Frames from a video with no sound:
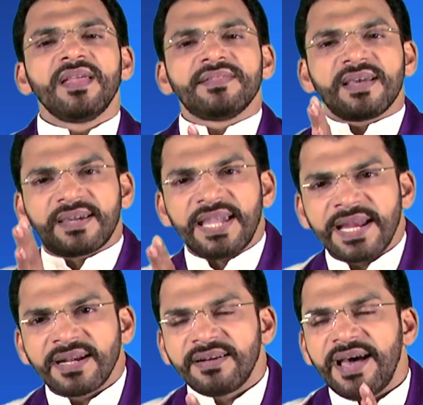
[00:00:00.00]
The
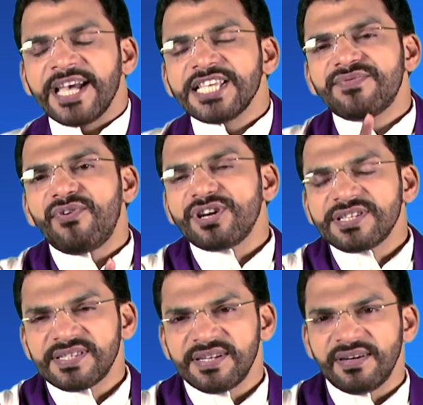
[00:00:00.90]
king dies for the
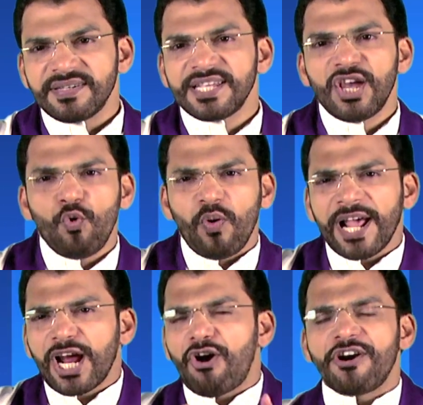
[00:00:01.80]
sinners. What
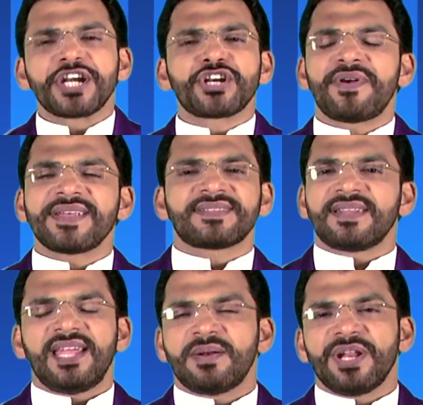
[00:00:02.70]
a contrast
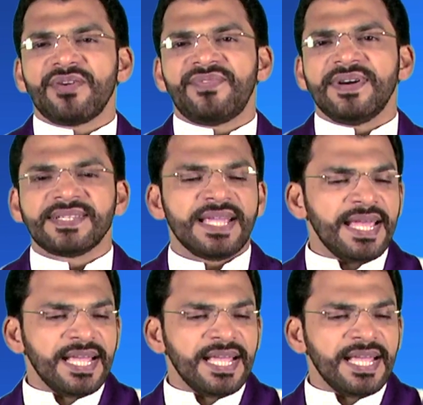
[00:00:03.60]
to here, my dear friends.